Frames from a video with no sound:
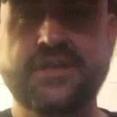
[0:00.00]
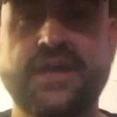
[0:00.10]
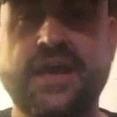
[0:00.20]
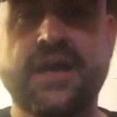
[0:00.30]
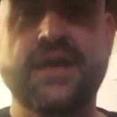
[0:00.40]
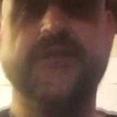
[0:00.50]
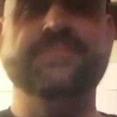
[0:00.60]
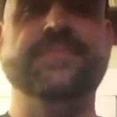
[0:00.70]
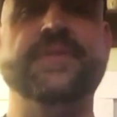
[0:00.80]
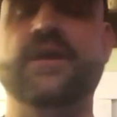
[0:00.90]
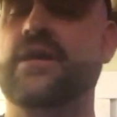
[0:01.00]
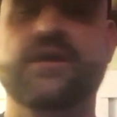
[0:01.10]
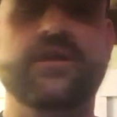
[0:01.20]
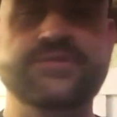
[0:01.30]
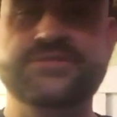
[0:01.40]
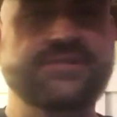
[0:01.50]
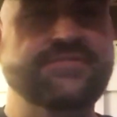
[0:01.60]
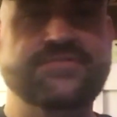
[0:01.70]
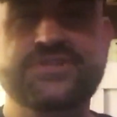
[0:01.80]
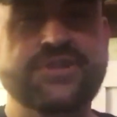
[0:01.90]
Always a
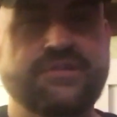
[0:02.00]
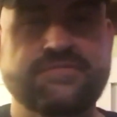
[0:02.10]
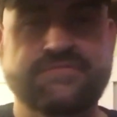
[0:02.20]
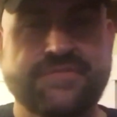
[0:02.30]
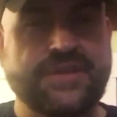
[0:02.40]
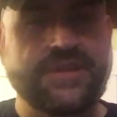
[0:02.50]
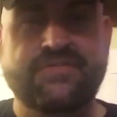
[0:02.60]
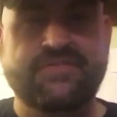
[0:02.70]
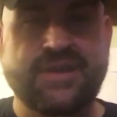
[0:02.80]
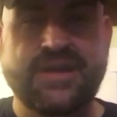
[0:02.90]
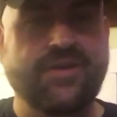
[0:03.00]
different shirt for everybody.